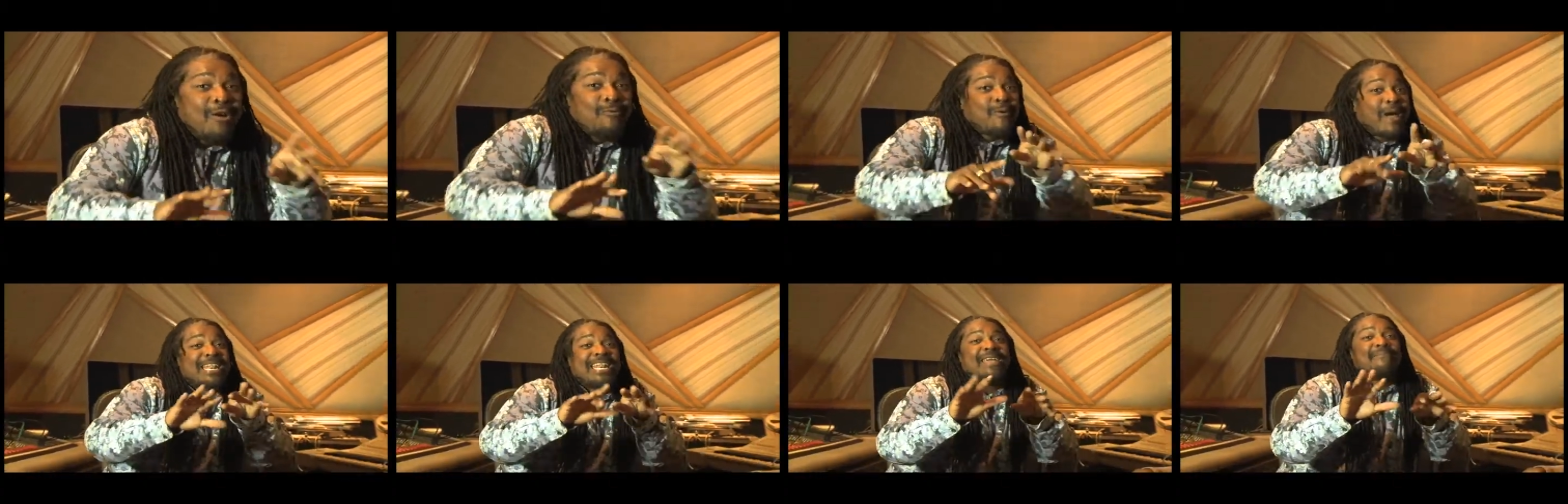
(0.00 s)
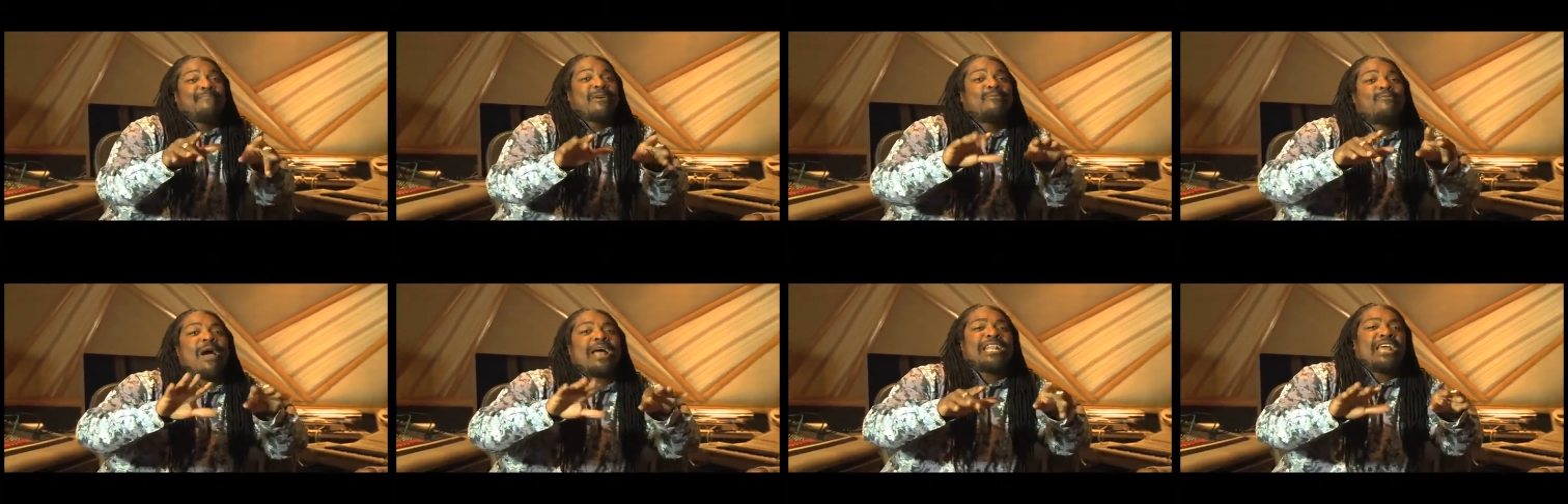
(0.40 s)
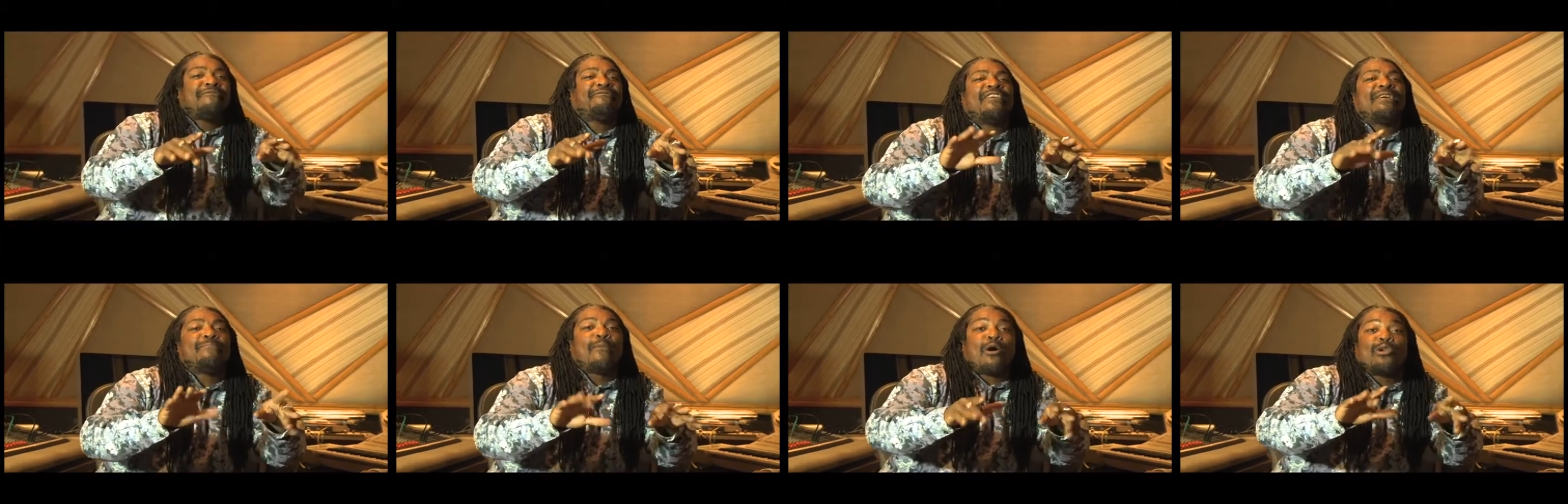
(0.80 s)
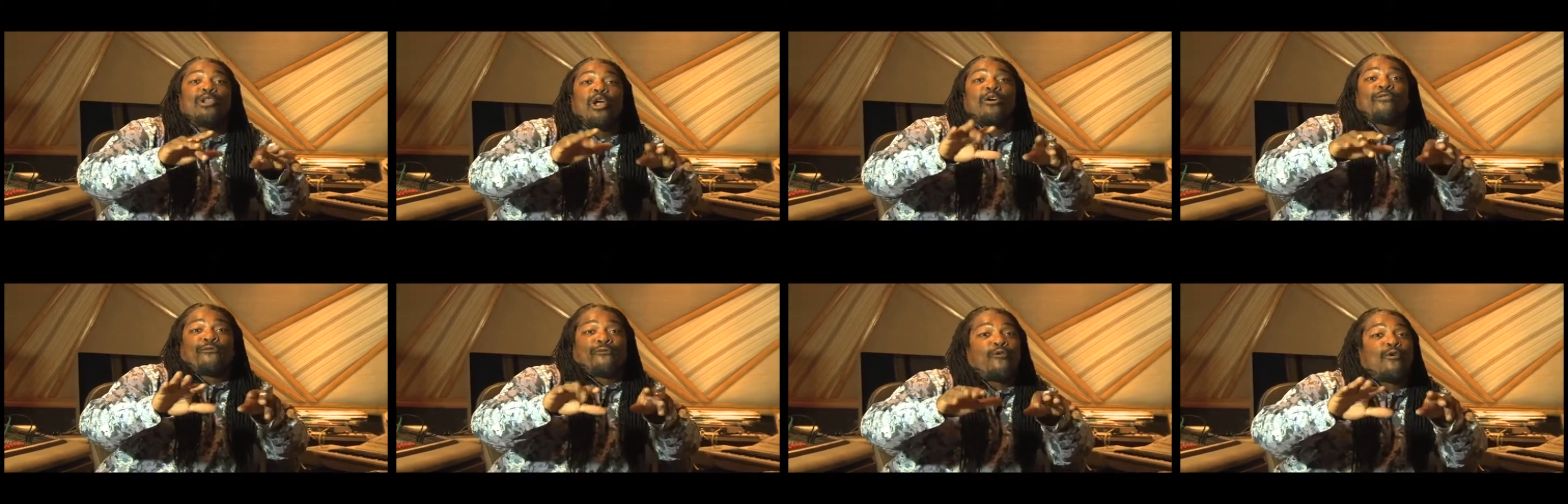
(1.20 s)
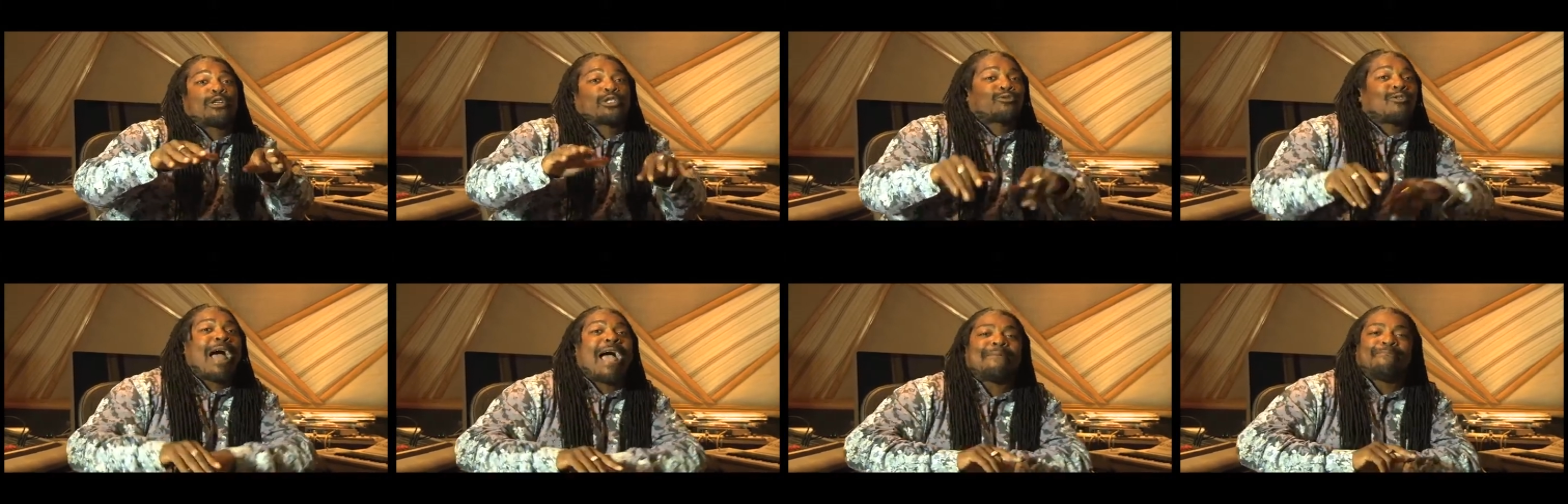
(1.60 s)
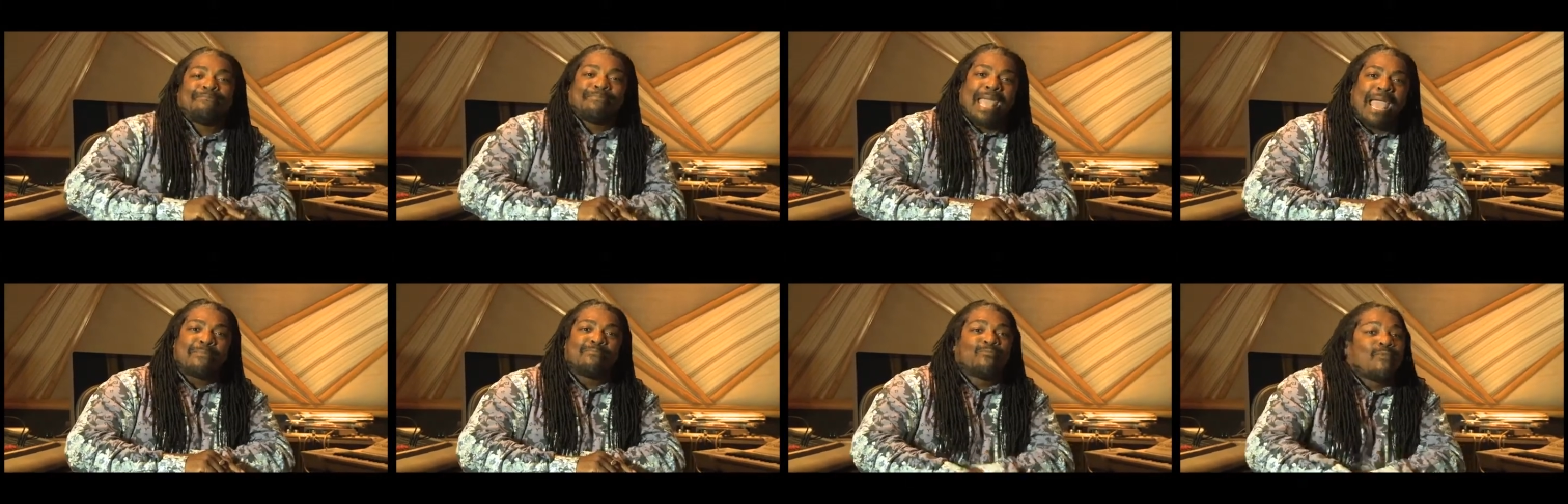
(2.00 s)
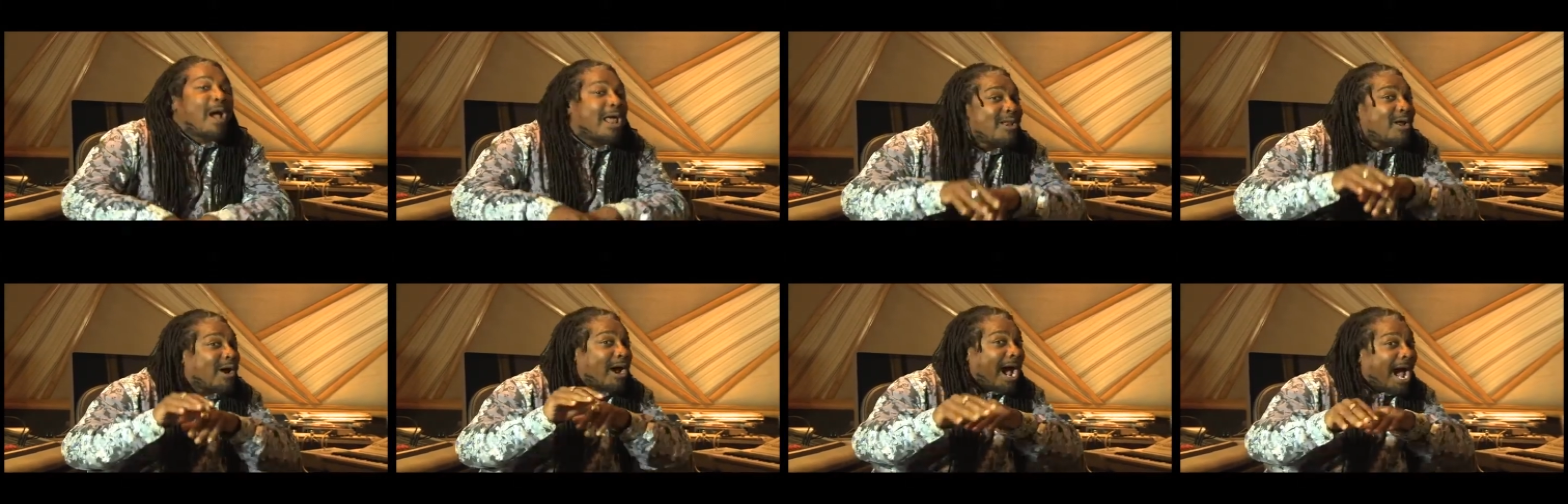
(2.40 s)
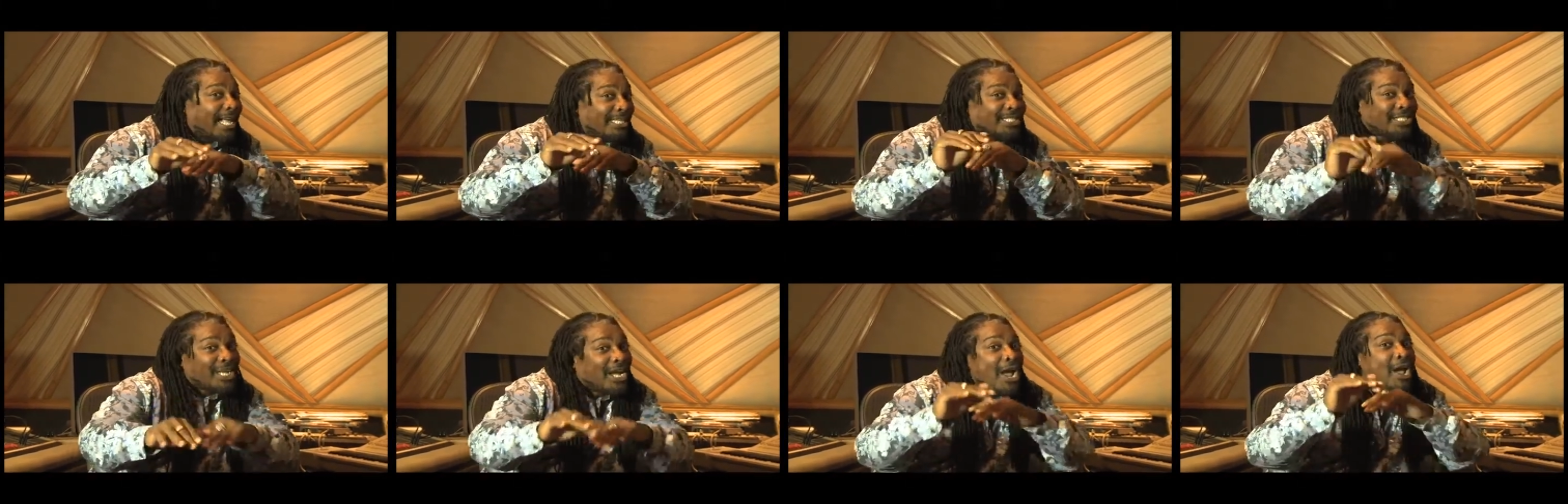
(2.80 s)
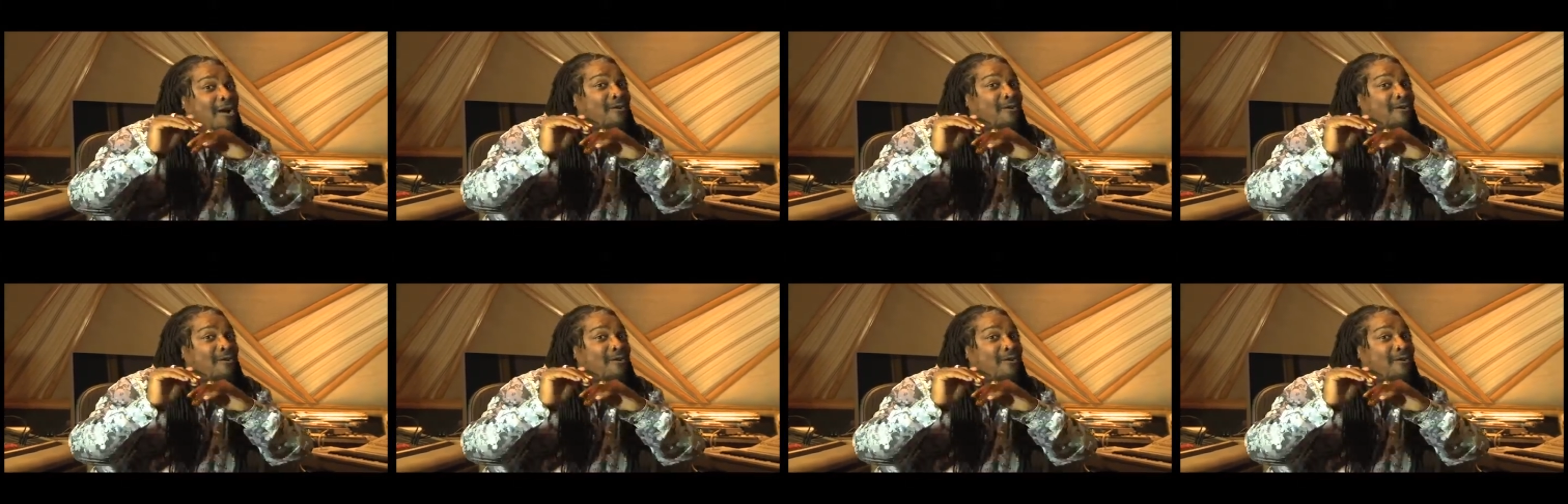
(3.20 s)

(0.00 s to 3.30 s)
Ready if you bond down force right them when no hatch.